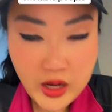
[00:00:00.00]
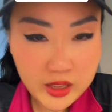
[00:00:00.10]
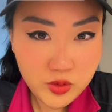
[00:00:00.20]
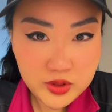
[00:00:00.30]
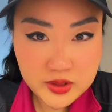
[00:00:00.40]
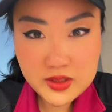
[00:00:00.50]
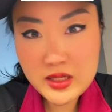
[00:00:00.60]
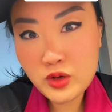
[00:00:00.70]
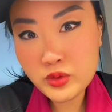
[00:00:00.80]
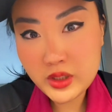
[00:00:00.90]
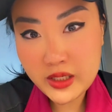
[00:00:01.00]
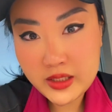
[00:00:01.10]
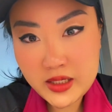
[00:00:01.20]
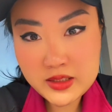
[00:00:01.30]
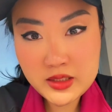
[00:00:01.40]
know this is not really an
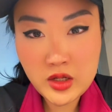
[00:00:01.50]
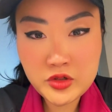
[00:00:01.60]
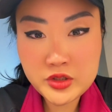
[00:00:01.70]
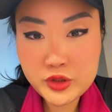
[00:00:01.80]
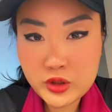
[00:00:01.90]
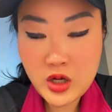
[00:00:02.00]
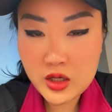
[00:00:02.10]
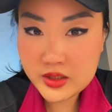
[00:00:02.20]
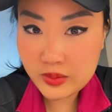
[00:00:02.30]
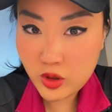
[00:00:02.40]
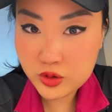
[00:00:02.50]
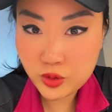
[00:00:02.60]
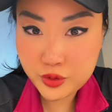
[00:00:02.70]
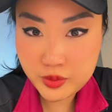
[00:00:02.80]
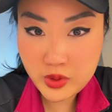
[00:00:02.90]
easily understood concept on
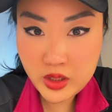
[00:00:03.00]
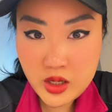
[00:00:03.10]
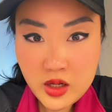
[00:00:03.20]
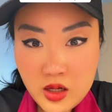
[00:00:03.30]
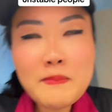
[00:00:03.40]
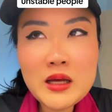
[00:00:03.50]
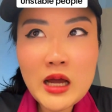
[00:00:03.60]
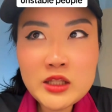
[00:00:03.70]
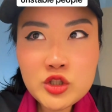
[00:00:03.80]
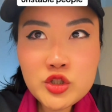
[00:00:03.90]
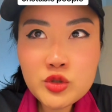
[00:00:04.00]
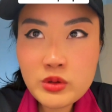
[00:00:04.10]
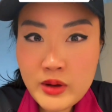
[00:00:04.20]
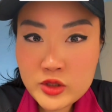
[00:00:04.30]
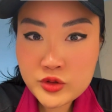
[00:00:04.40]
social media, but I need you to
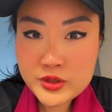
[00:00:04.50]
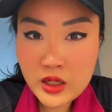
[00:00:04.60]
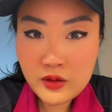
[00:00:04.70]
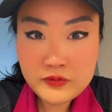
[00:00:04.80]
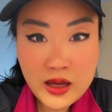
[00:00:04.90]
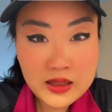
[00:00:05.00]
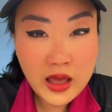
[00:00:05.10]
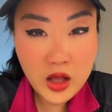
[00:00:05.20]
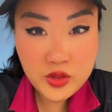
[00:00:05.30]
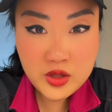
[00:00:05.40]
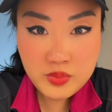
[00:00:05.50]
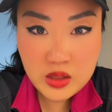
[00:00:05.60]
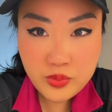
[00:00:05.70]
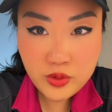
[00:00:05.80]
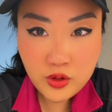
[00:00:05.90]
remind yourself that healthy
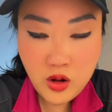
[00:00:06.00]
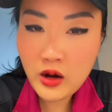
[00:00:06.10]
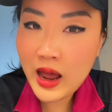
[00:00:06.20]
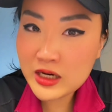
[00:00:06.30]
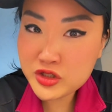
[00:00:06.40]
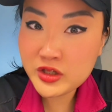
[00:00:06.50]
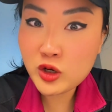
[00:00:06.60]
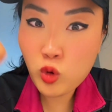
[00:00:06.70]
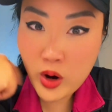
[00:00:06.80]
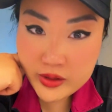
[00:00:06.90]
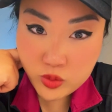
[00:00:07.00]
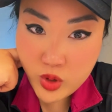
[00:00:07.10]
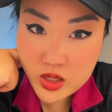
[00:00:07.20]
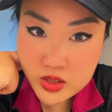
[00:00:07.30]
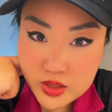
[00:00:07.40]
people are actually the quiet
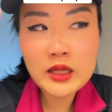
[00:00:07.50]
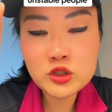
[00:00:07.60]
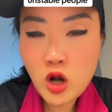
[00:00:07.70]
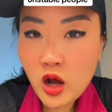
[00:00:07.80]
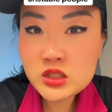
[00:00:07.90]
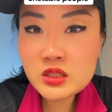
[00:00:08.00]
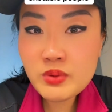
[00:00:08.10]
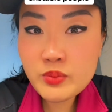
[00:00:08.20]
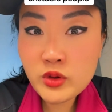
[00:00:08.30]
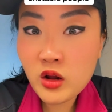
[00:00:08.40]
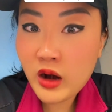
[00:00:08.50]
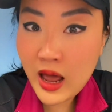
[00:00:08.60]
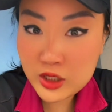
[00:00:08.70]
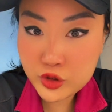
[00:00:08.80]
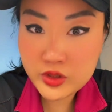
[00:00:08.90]
ones and toxic people are
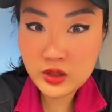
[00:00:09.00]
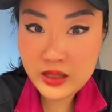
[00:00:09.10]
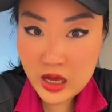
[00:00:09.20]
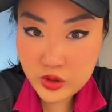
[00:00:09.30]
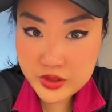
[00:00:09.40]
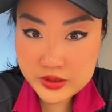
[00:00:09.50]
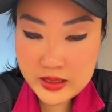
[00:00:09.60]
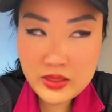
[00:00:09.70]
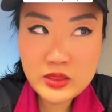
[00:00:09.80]
actually the loudest. And